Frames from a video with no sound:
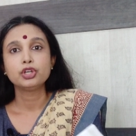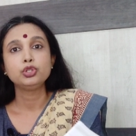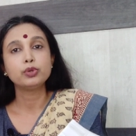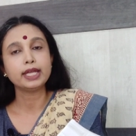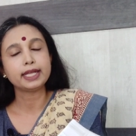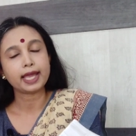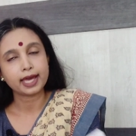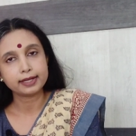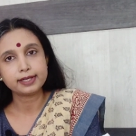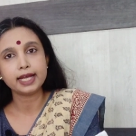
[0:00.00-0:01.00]
You can
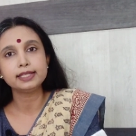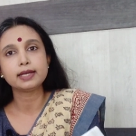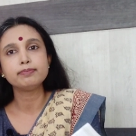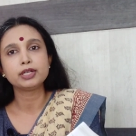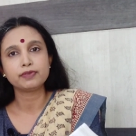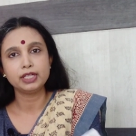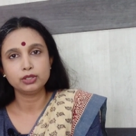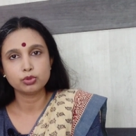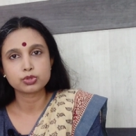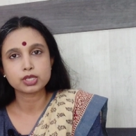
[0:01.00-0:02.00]
air dry them between
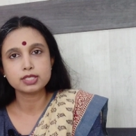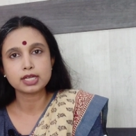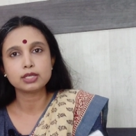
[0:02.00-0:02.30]
uses